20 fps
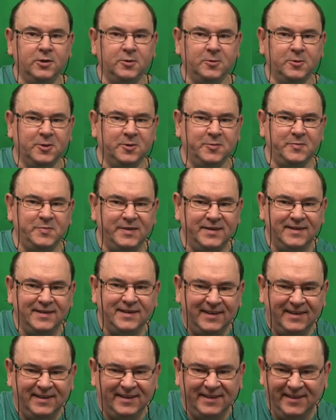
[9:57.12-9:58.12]
it won't be
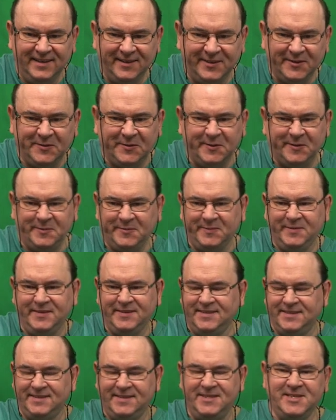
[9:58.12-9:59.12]
it won't
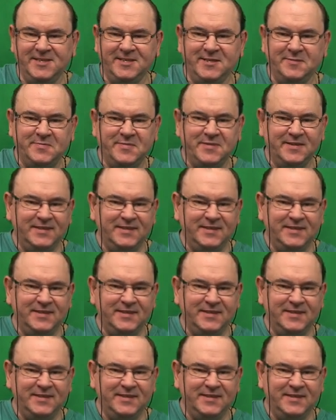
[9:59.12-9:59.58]
be cheap.